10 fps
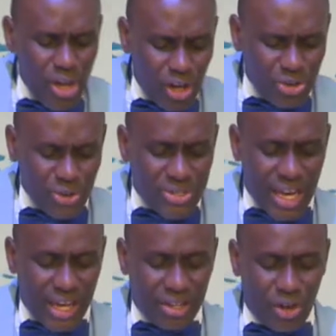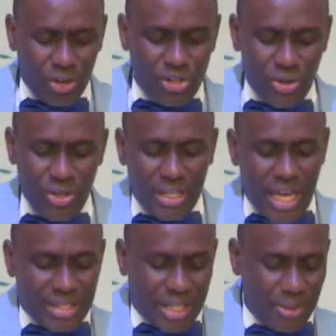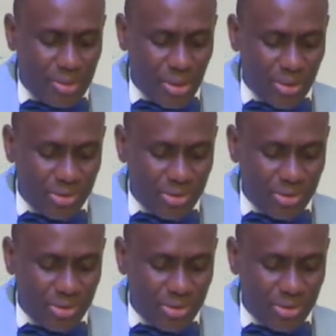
also said, continuing in that scripture,